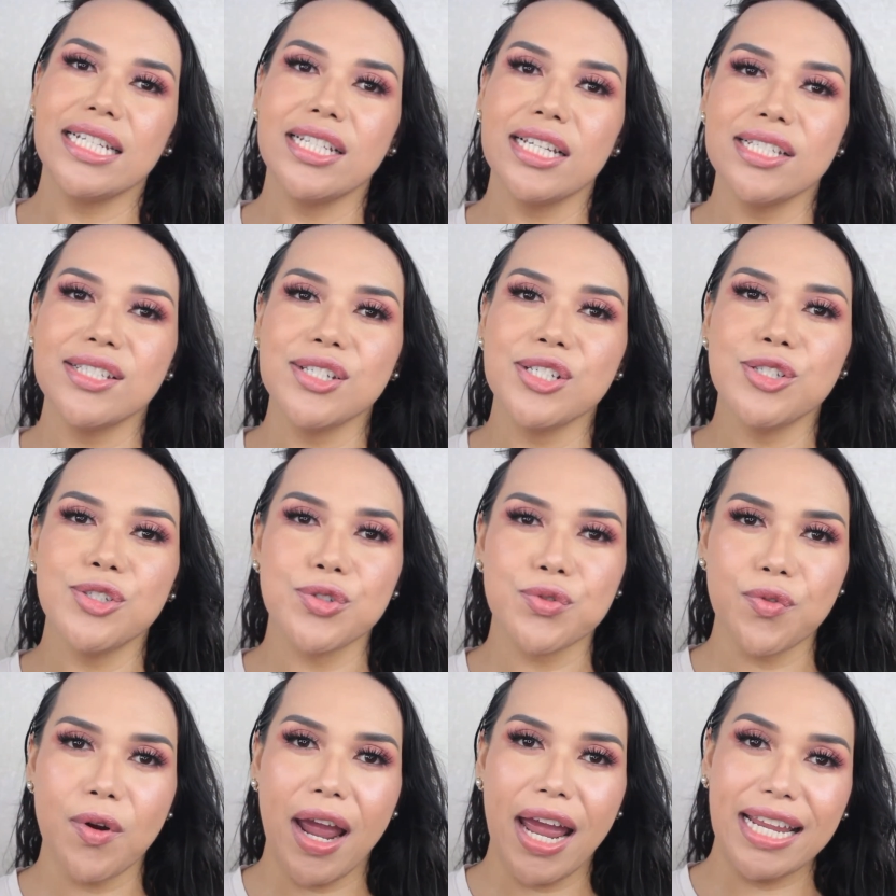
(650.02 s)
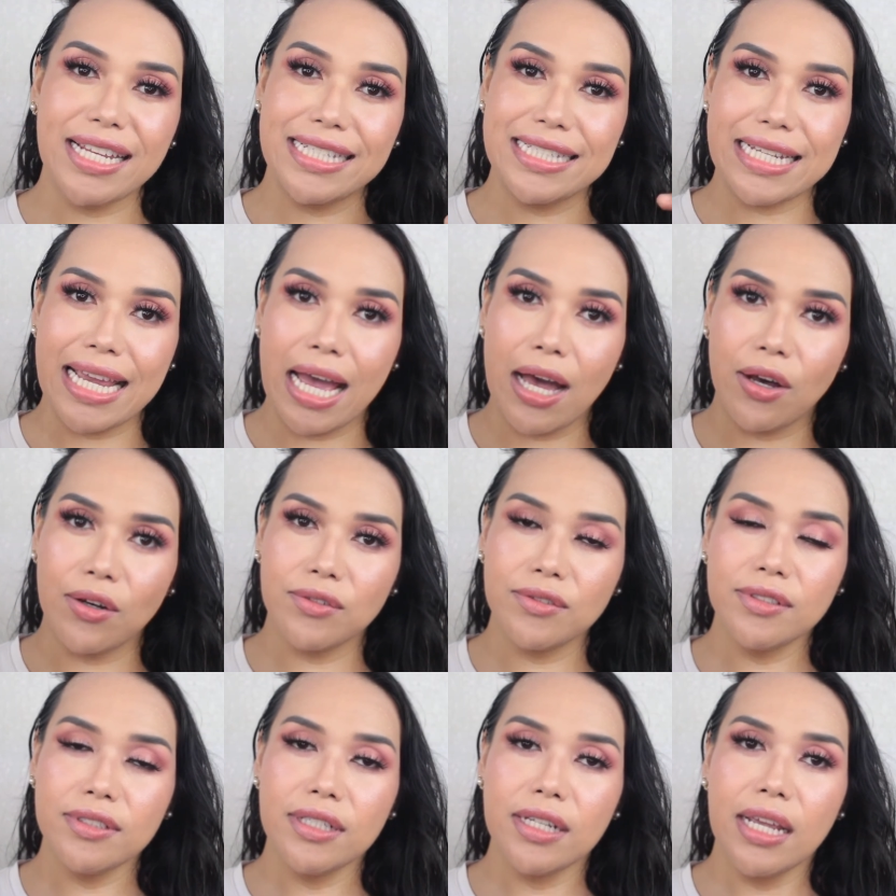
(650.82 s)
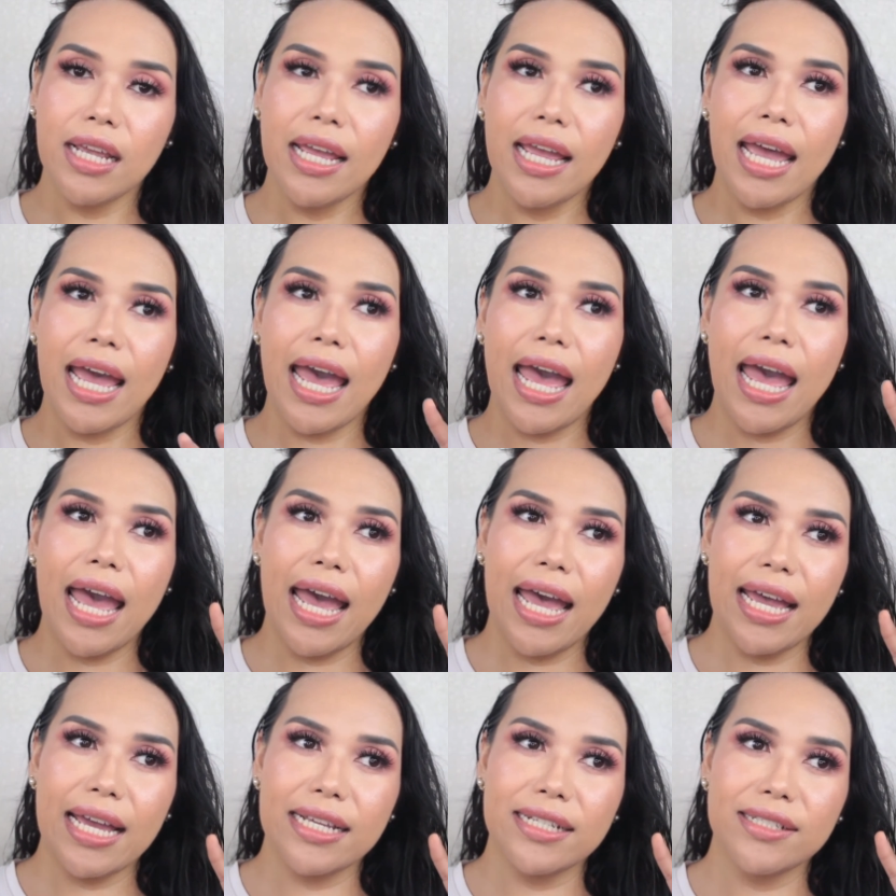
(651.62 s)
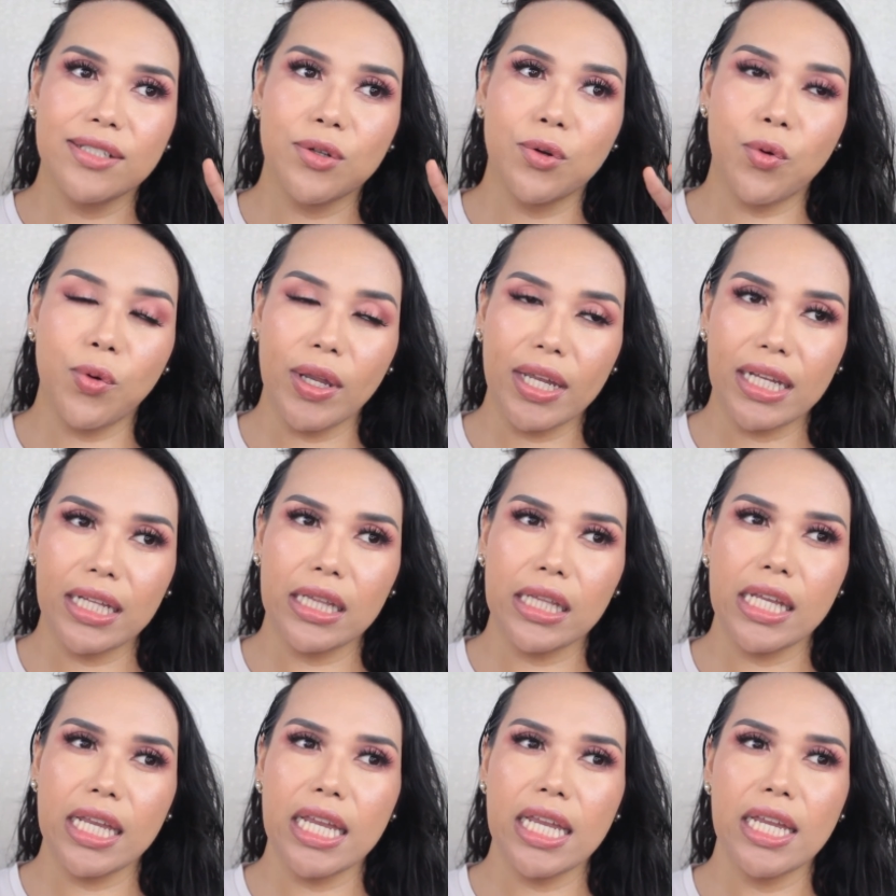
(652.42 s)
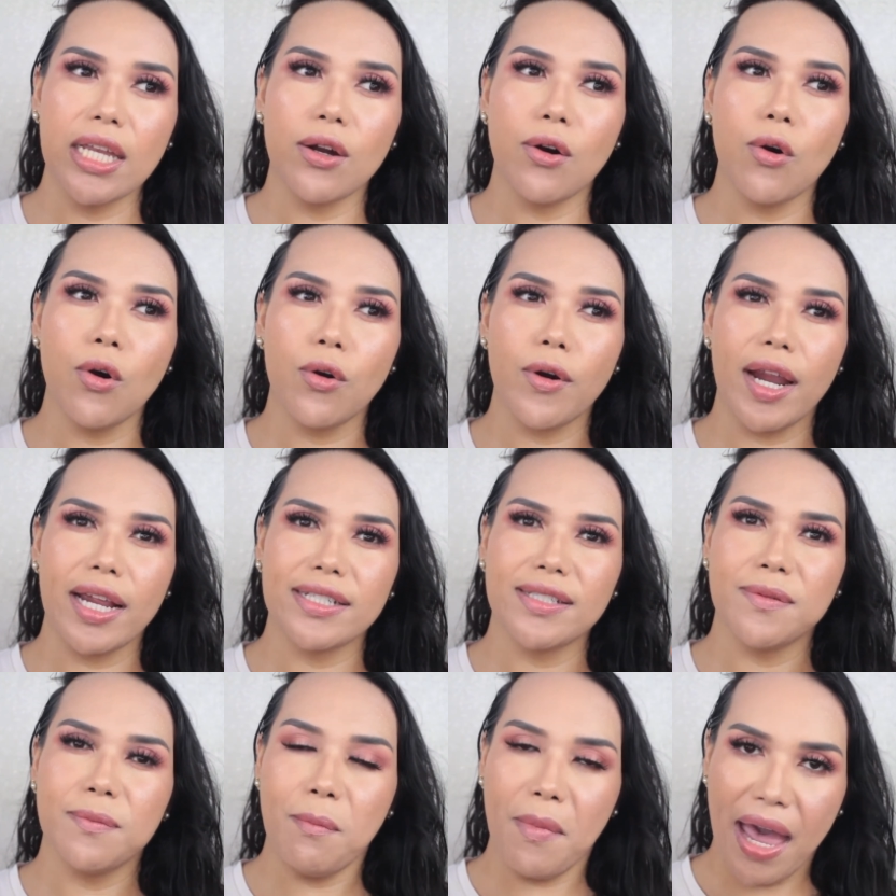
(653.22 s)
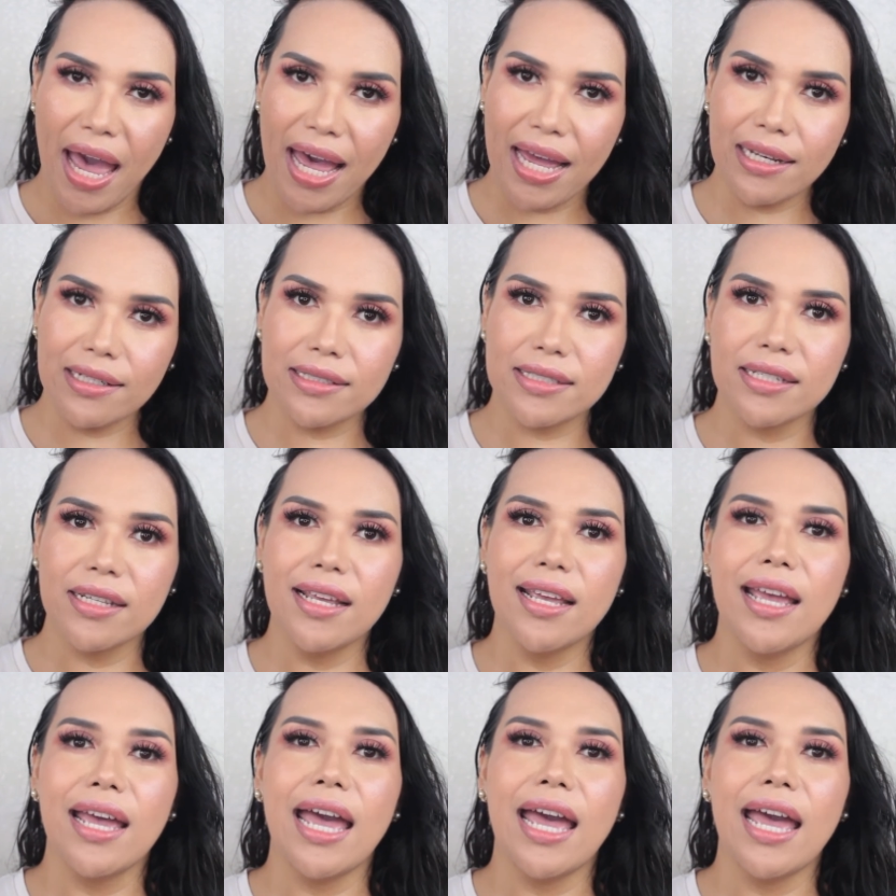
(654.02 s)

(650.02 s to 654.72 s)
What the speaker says: It doesn't dry down as quickly or as matte